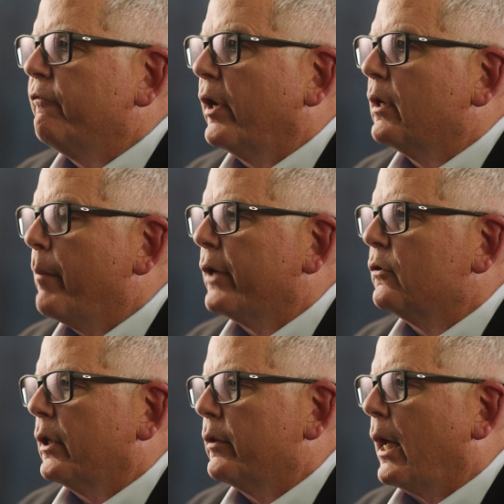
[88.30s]

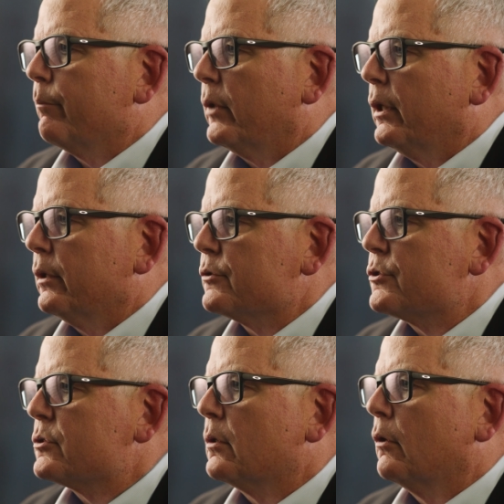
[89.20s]
Fundamentally, that
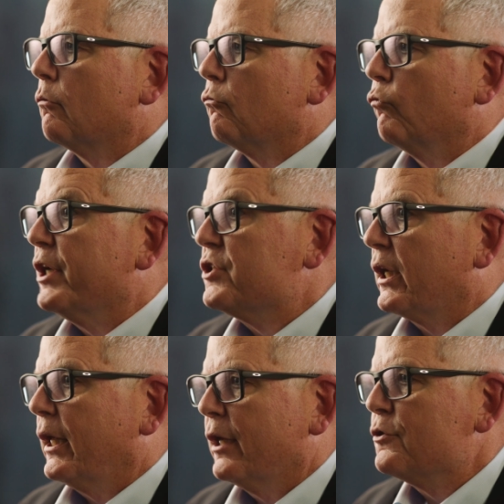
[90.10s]
means
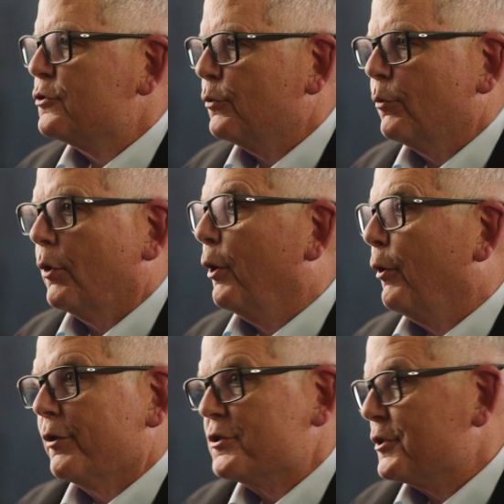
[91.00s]
reaching into all the